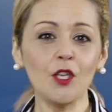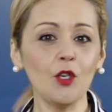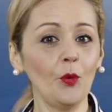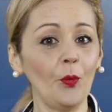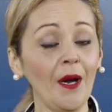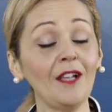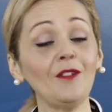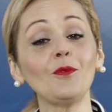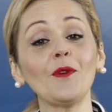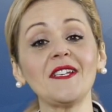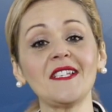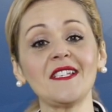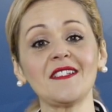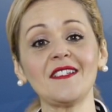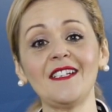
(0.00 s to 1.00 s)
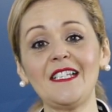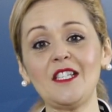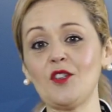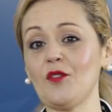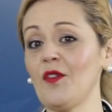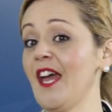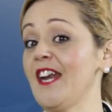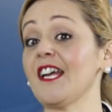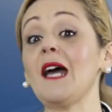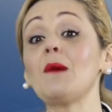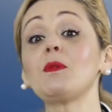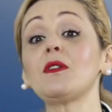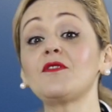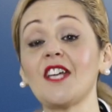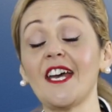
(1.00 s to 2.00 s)
You're well rested, you've had a
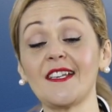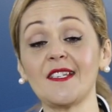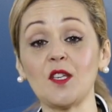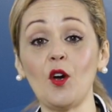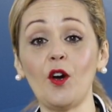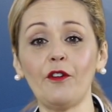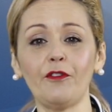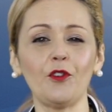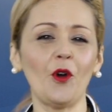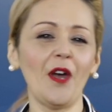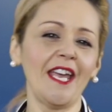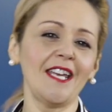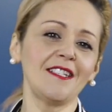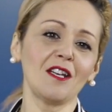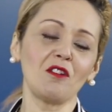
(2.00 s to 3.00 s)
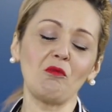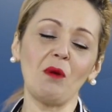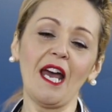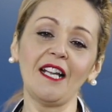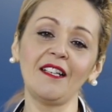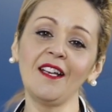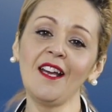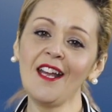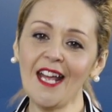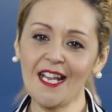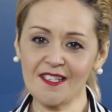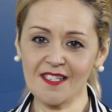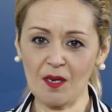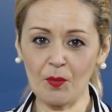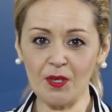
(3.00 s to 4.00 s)
couple of days off, you're eating well,
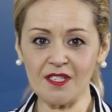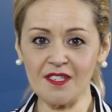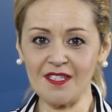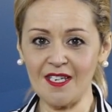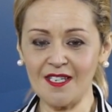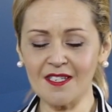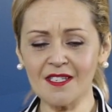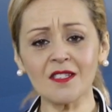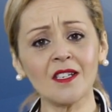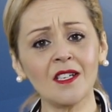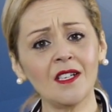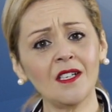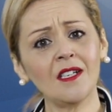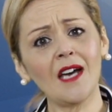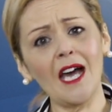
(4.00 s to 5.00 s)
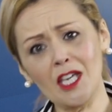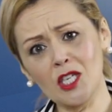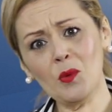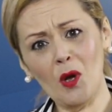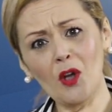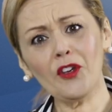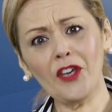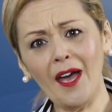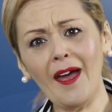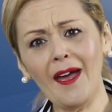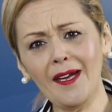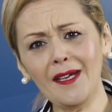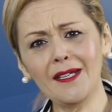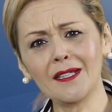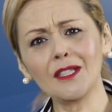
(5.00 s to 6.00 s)
and someone says, "Are you
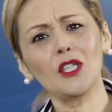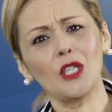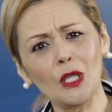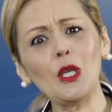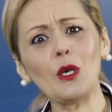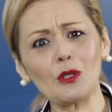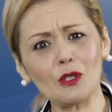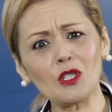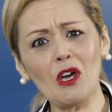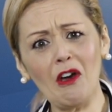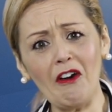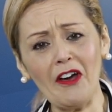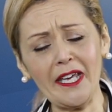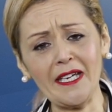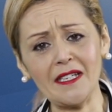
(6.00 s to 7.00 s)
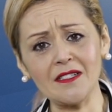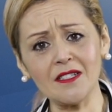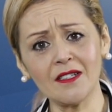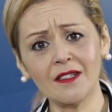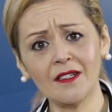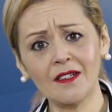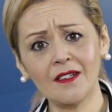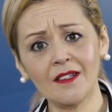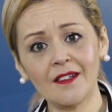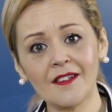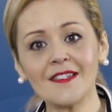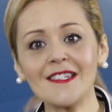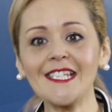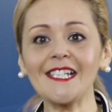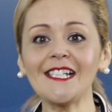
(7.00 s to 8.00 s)
okay? You look tired."
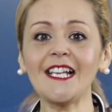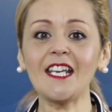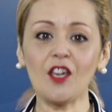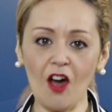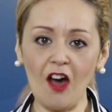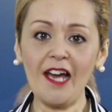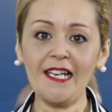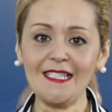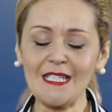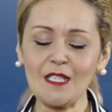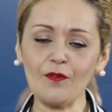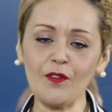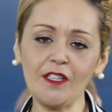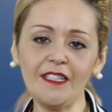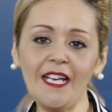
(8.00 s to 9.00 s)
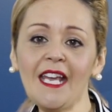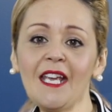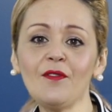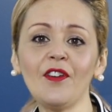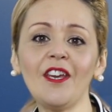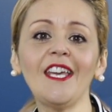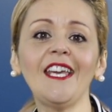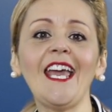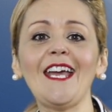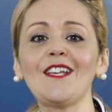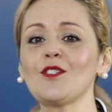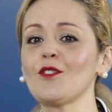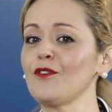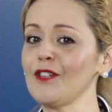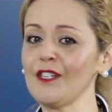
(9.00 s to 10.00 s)
Suddenly your eyelids feel heavy
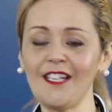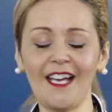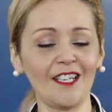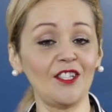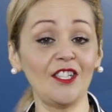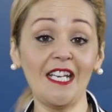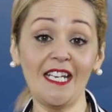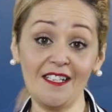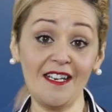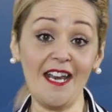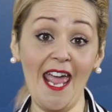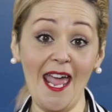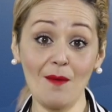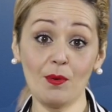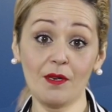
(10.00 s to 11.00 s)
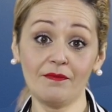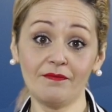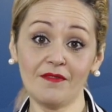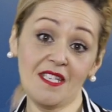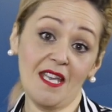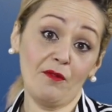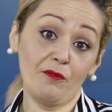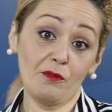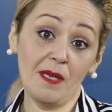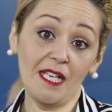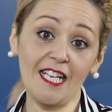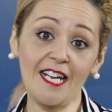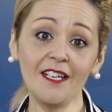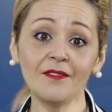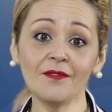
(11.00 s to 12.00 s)
and you feel like you need a nap. Sound
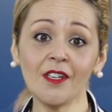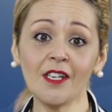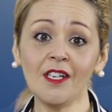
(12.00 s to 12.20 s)
familiar?